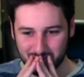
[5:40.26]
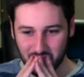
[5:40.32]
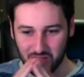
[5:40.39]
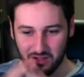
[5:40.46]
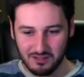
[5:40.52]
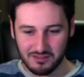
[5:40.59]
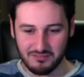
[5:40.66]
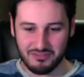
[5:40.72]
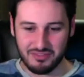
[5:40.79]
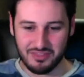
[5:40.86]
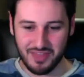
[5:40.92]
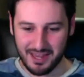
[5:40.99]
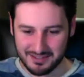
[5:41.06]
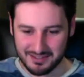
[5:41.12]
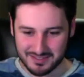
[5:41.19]
all of
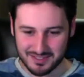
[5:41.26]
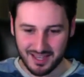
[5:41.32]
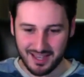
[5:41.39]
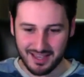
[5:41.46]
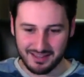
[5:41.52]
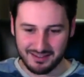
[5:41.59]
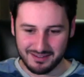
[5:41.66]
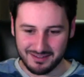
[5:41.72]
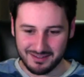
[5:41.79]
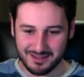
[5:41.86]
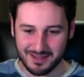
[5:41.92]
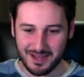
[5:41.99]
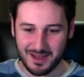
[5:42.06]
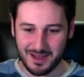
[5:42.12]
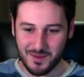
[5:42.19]
that aside,
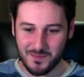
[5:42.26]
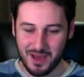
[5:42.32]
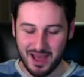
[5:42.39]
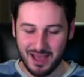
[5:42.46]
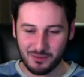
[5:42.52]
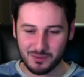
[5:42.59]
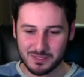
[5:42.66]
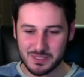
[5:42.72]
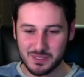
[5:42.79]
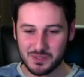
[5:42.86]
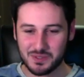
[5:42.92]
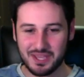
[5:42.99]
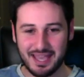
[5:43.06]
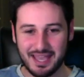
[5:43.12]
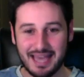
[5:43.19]
I was
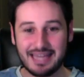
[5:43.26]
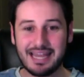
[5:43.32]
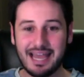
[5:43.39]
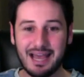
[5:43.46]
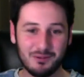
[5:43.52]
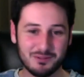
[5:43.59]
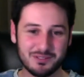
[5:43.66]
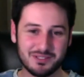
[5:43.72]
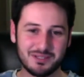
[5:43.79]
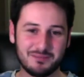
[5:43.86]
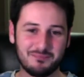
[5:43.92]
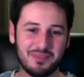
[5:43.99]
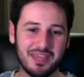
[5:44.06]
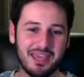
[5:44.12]
looking at housing,